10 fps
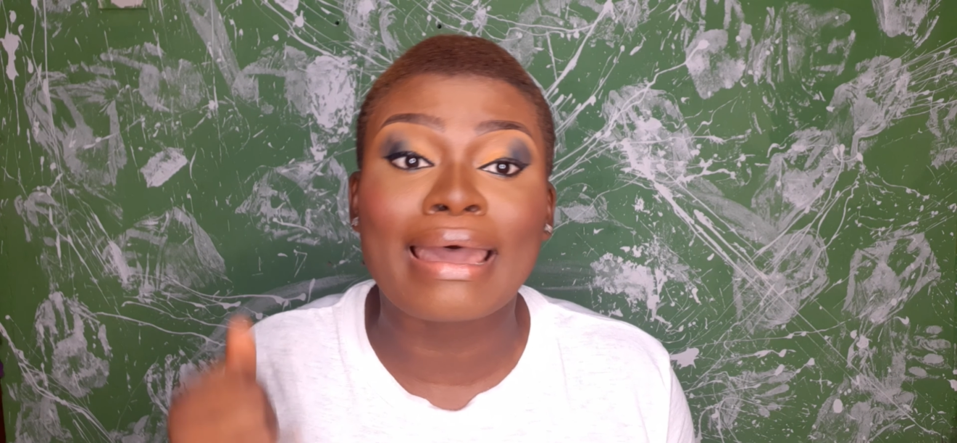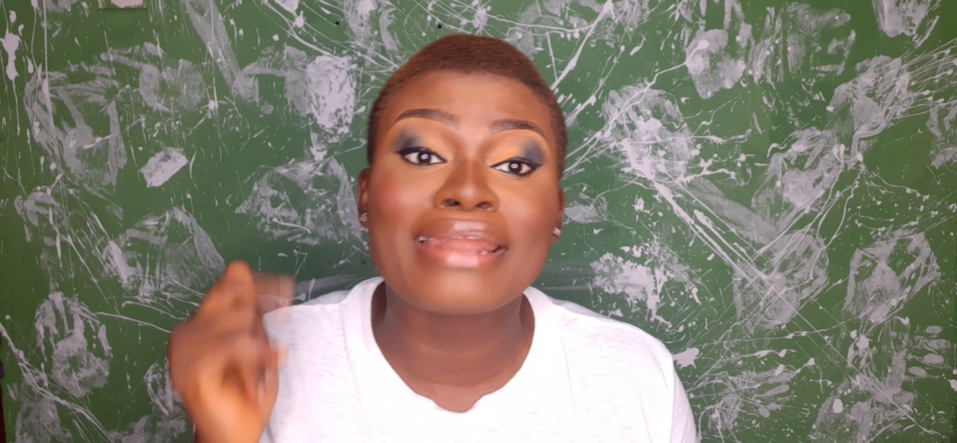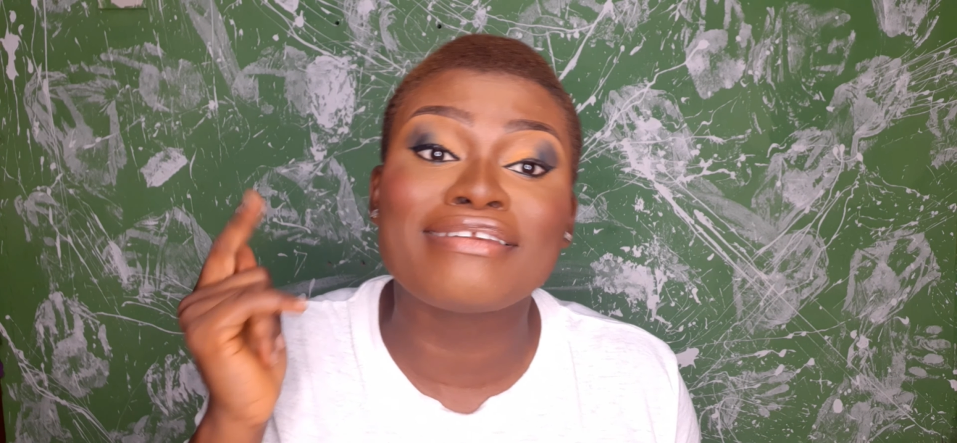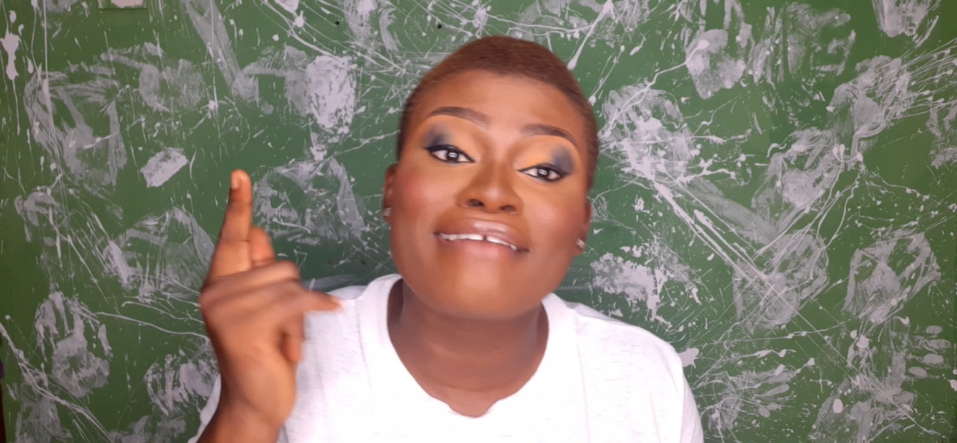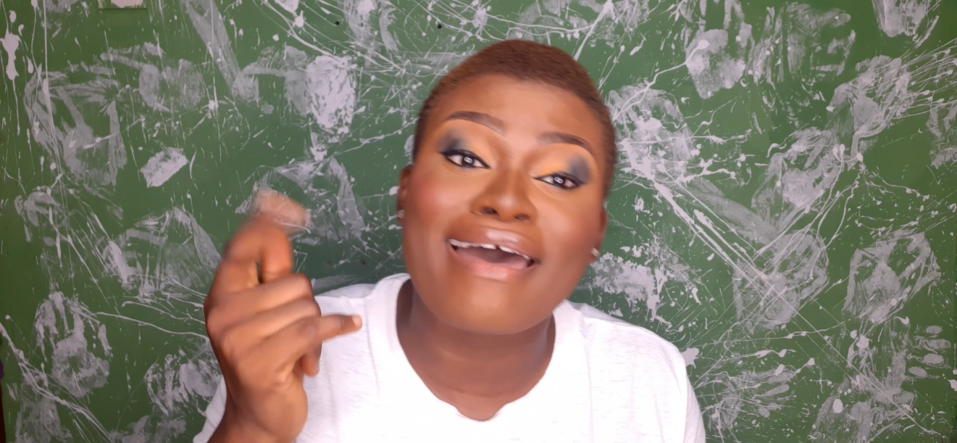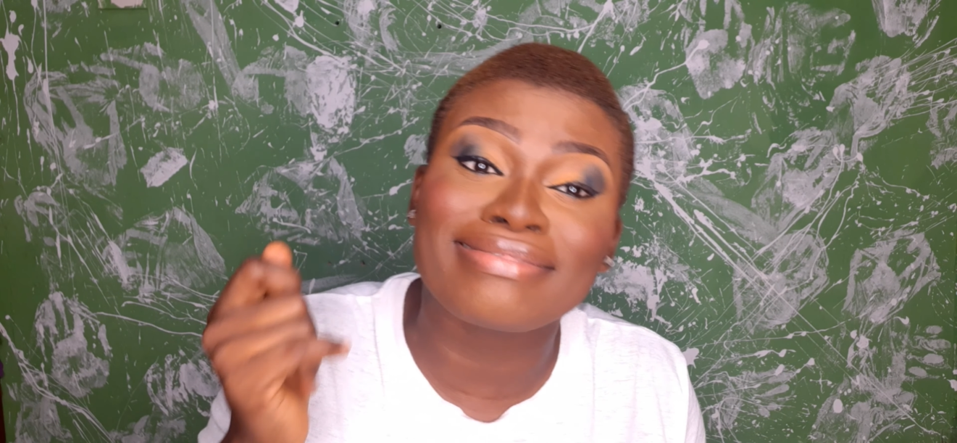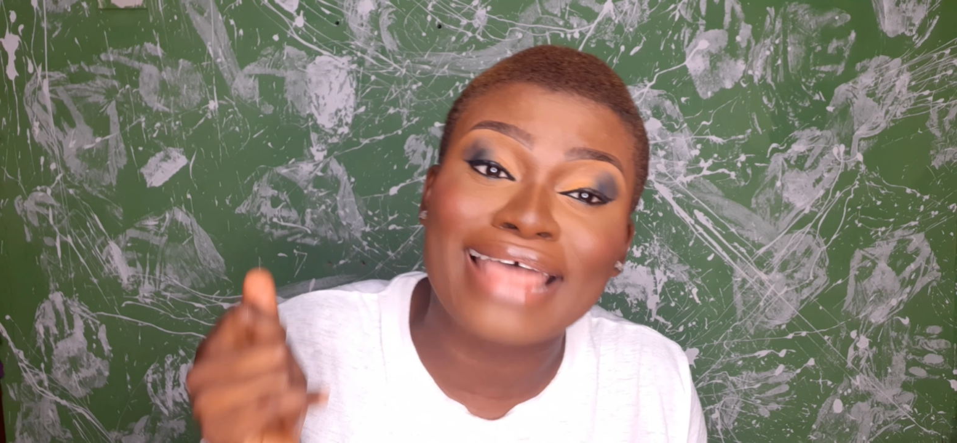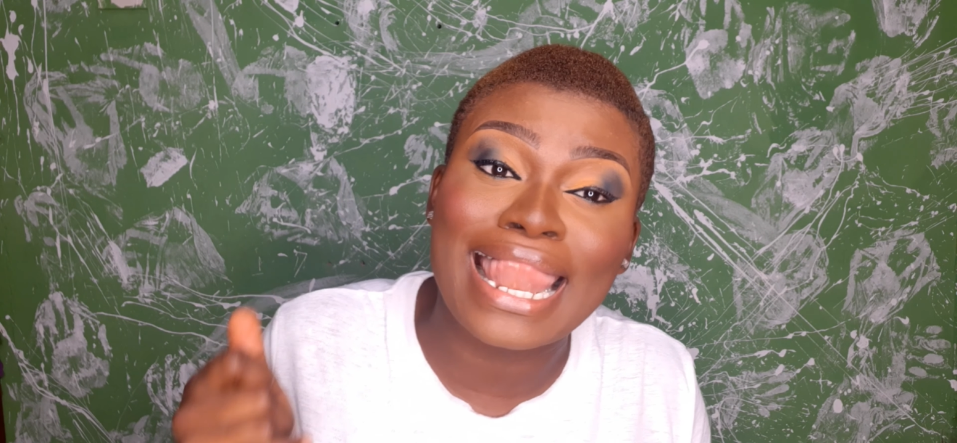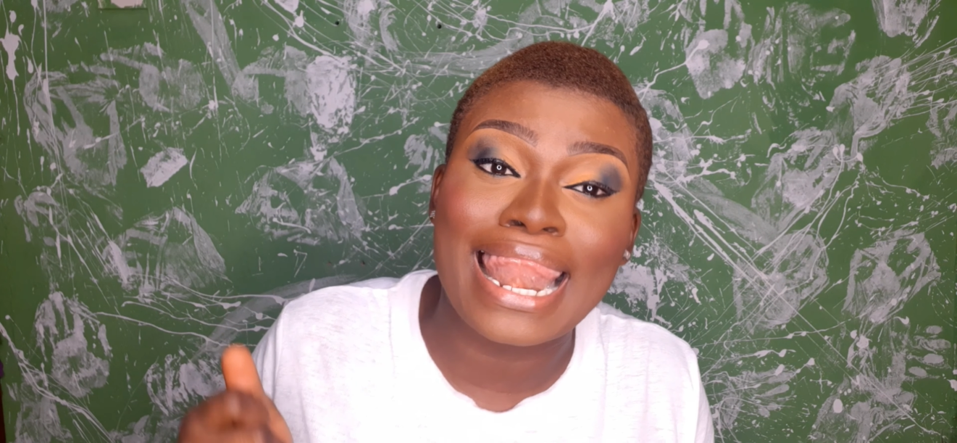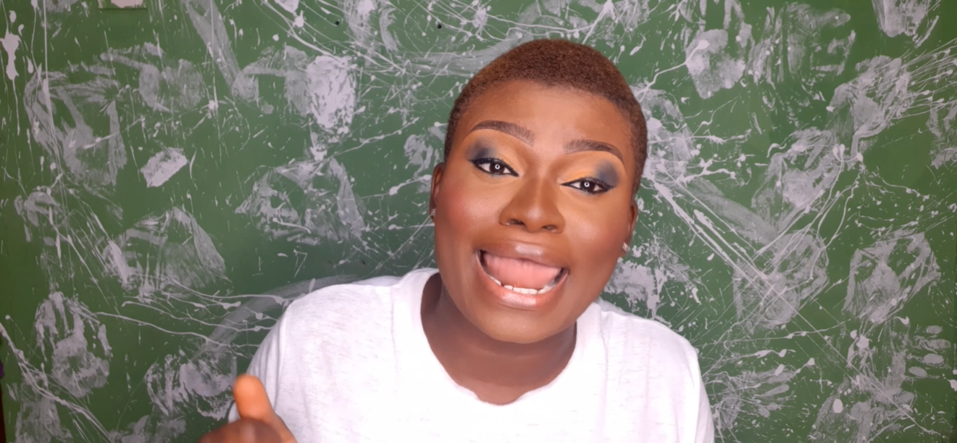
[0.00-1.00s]

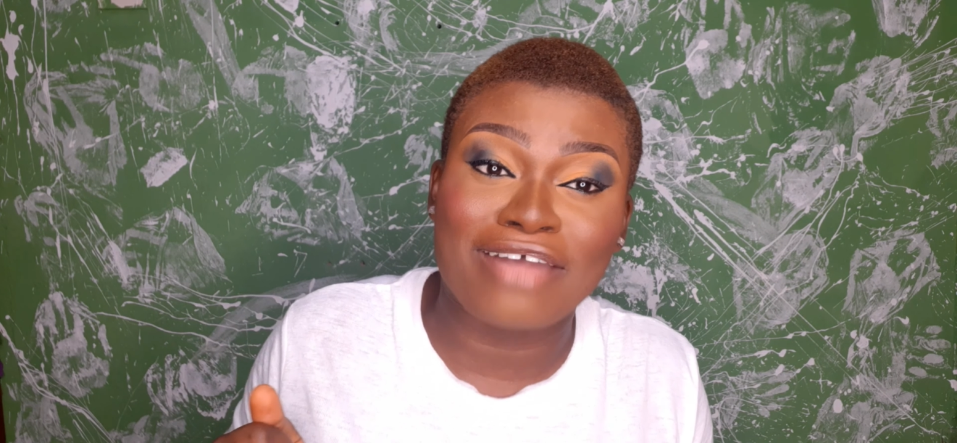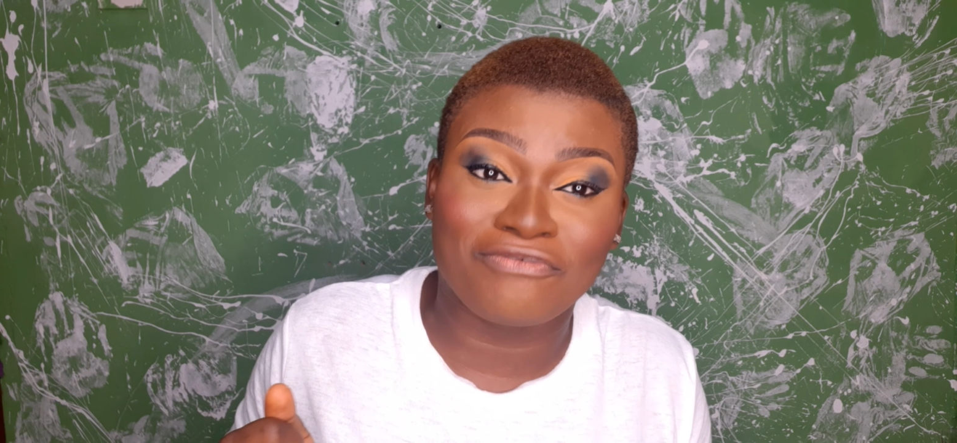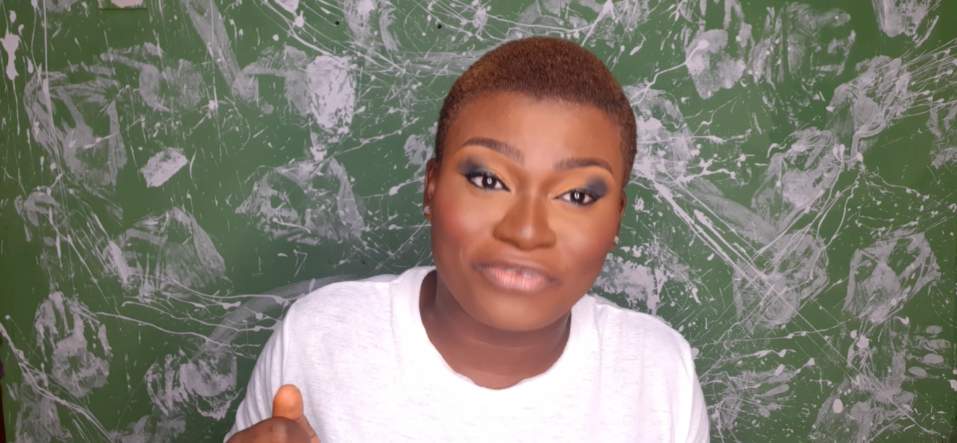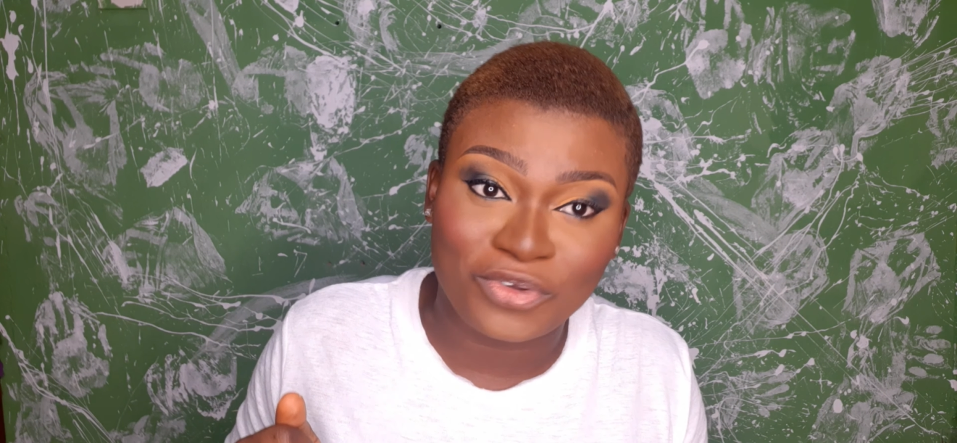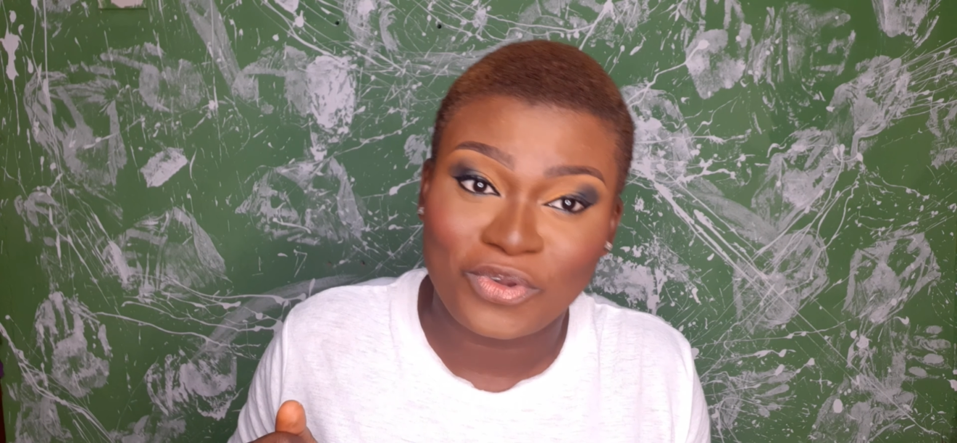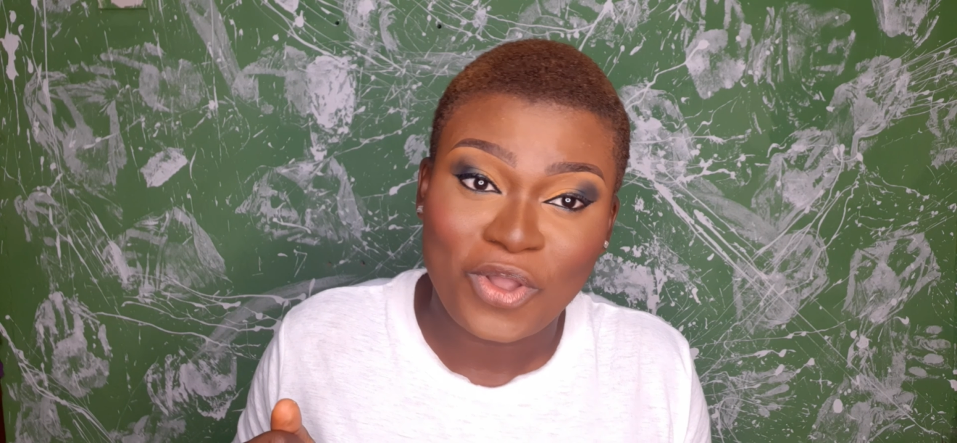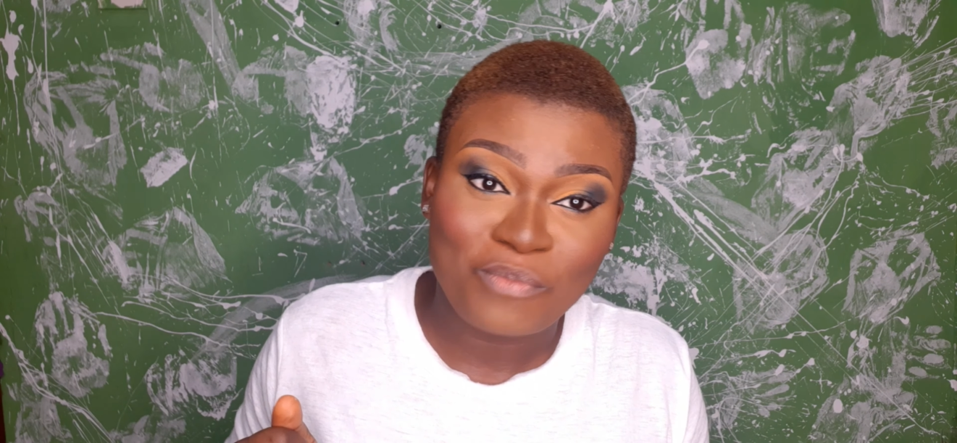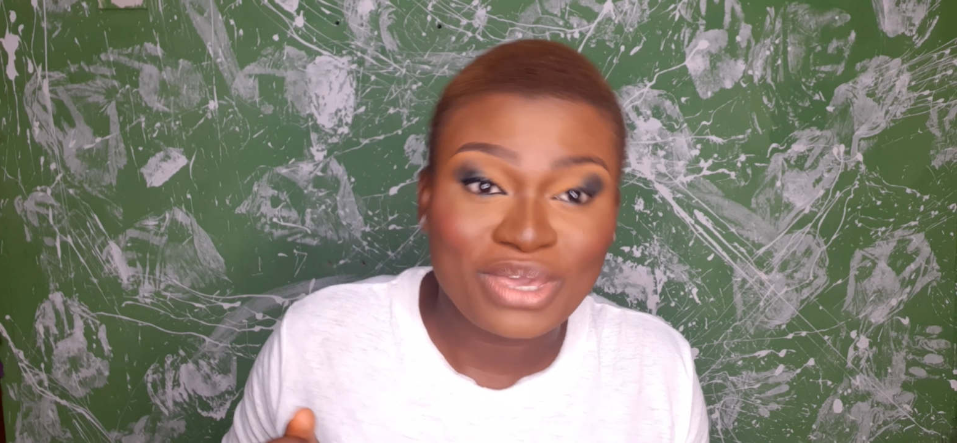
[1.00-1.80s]
another level